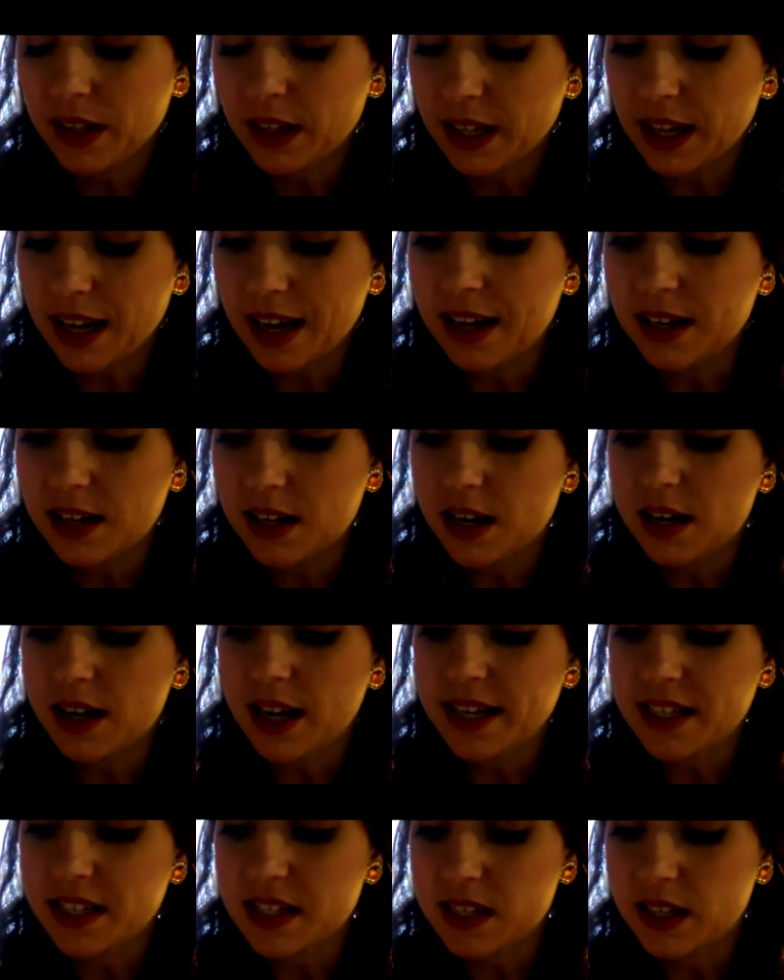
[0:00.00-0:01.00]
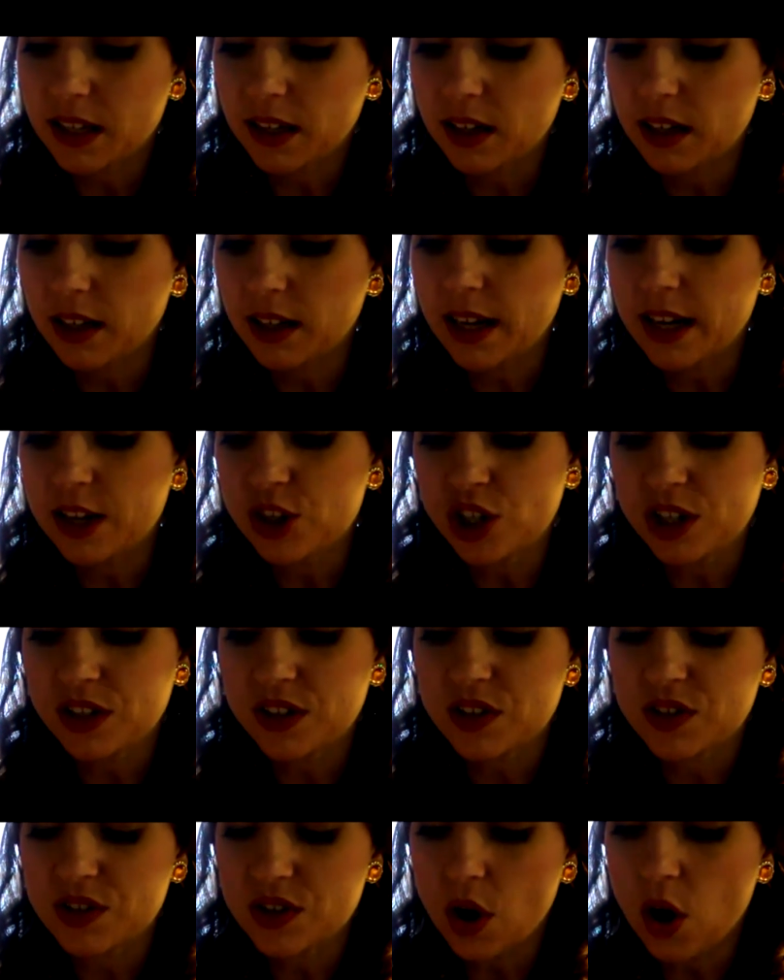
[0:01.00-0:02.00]
again, a nice thickening
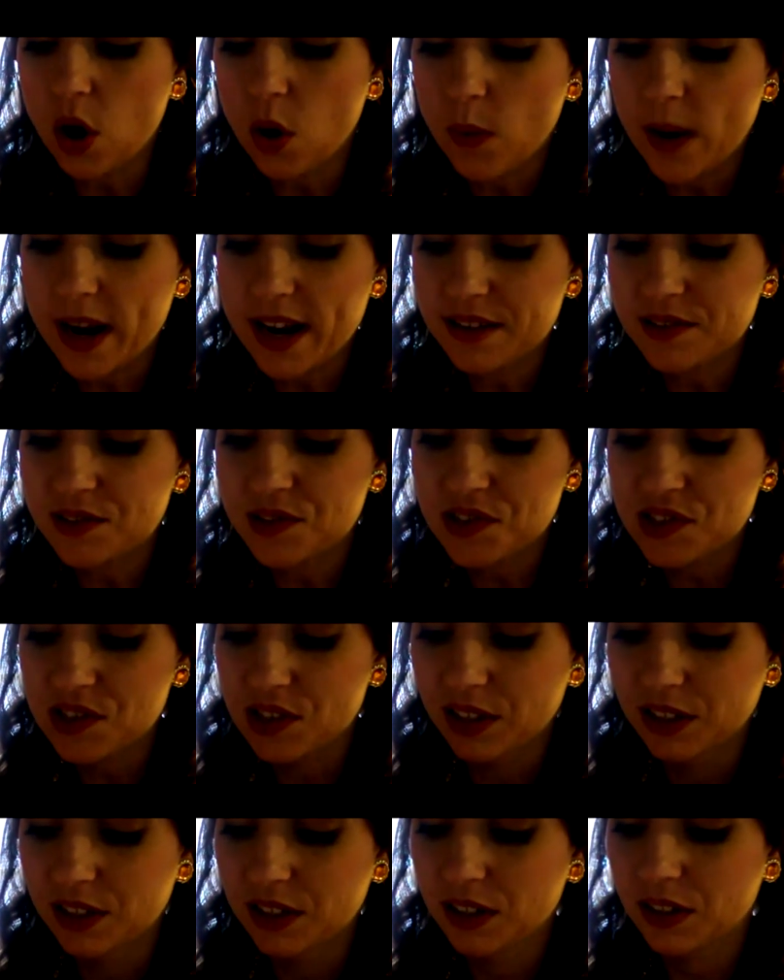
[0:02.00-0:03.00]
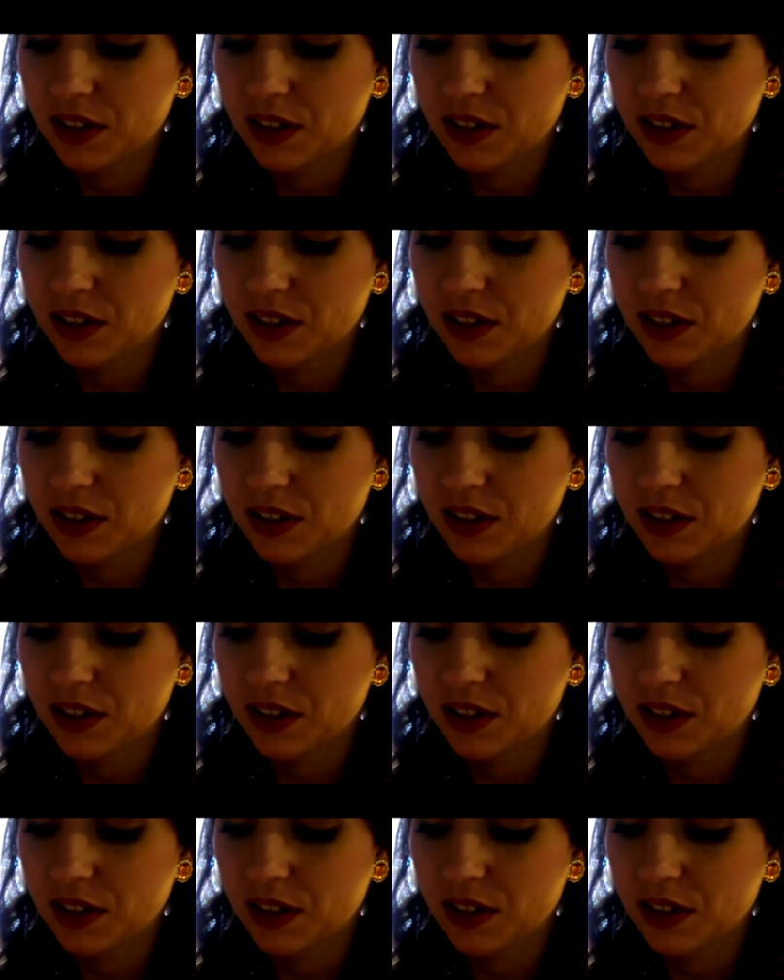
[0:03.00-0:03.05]
agent is always